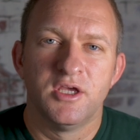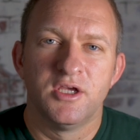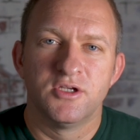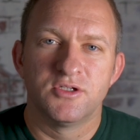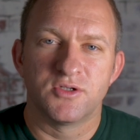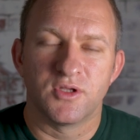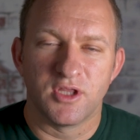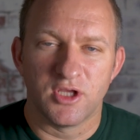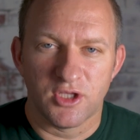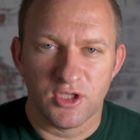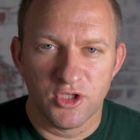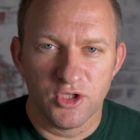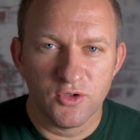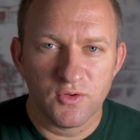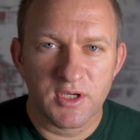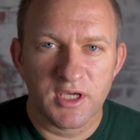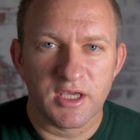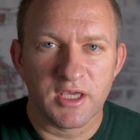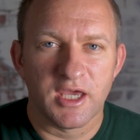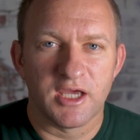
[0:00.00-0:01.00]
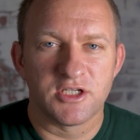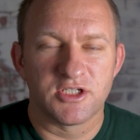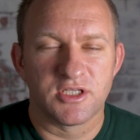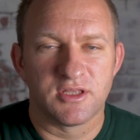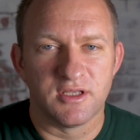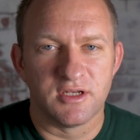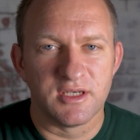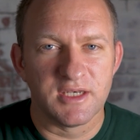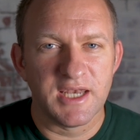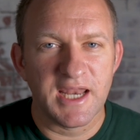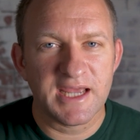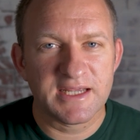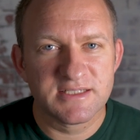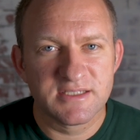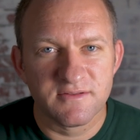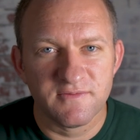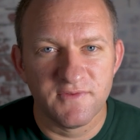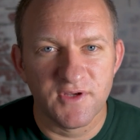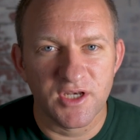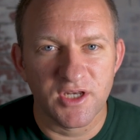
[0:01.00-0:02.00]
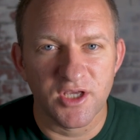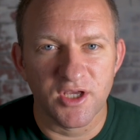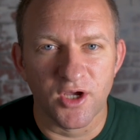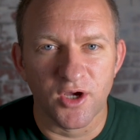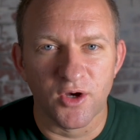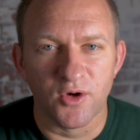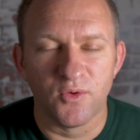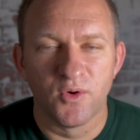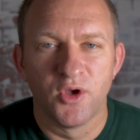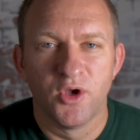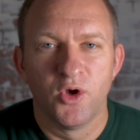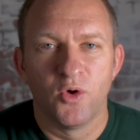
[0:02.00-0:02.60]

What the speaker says: so that you can catch the next video